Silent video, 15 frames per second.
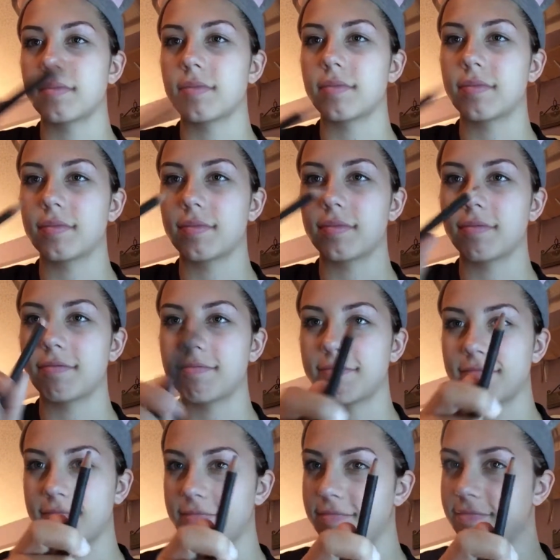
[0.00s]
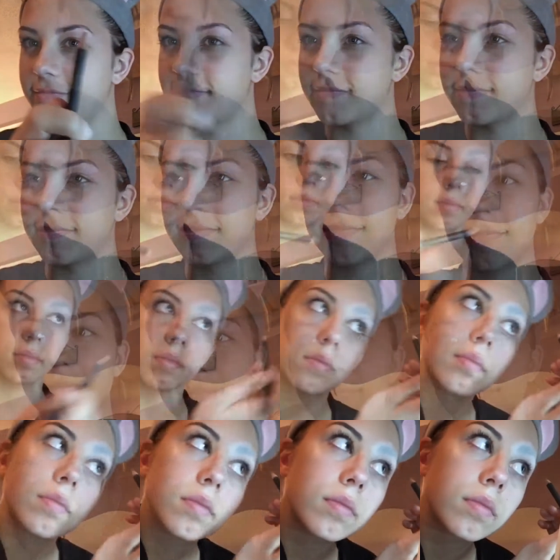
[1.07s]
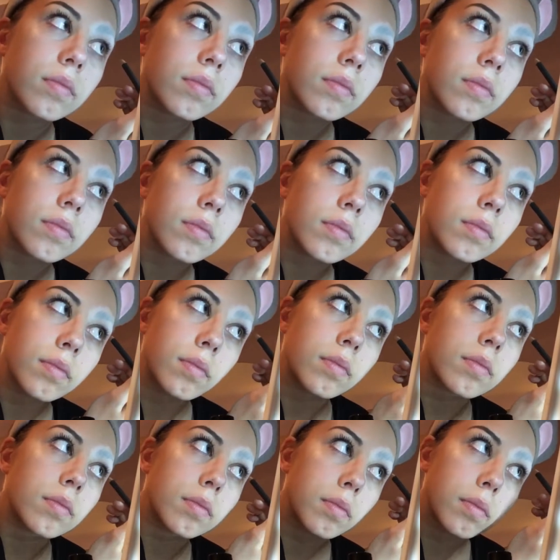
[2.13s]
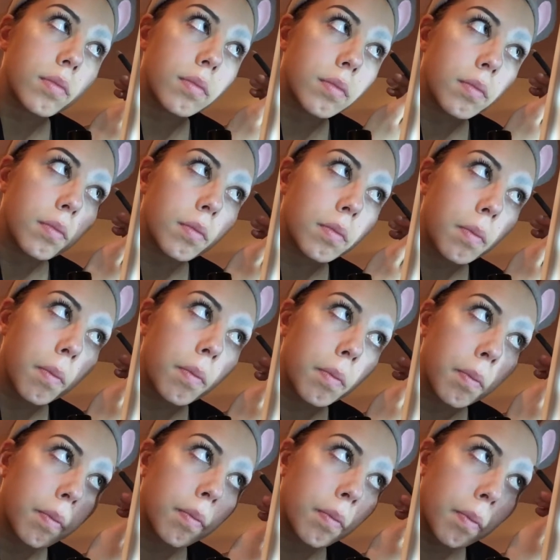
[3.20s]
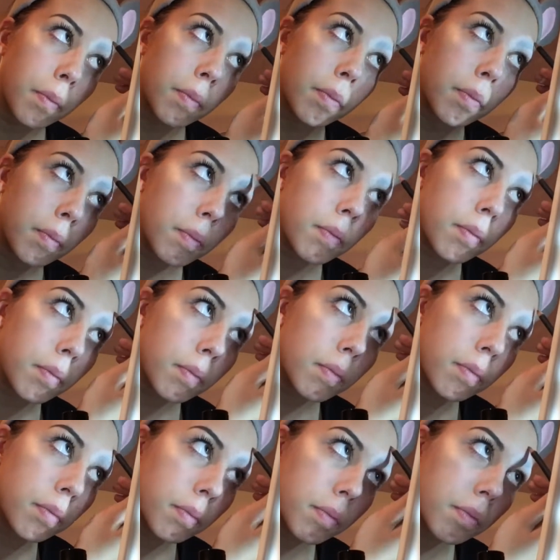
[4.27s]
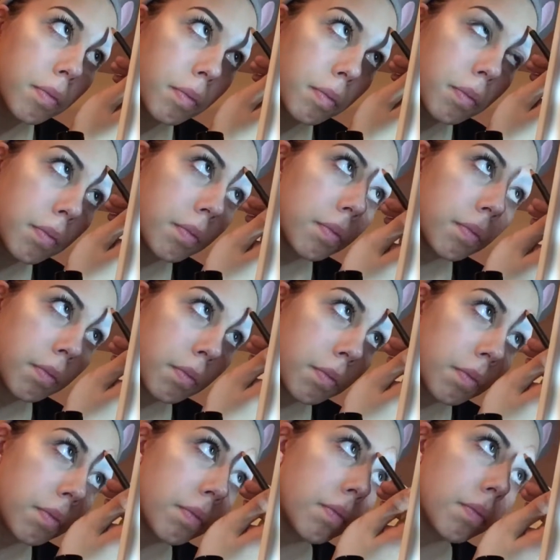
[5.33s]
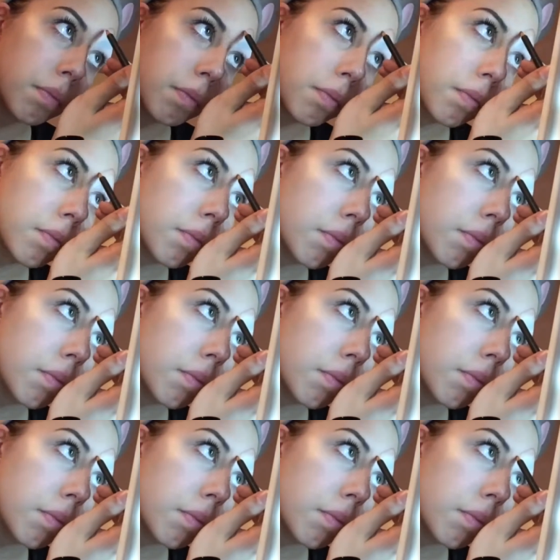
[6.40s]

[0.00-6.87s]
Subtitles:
So we're using a light brown pencil and we're just going to trace the outline for the demon side.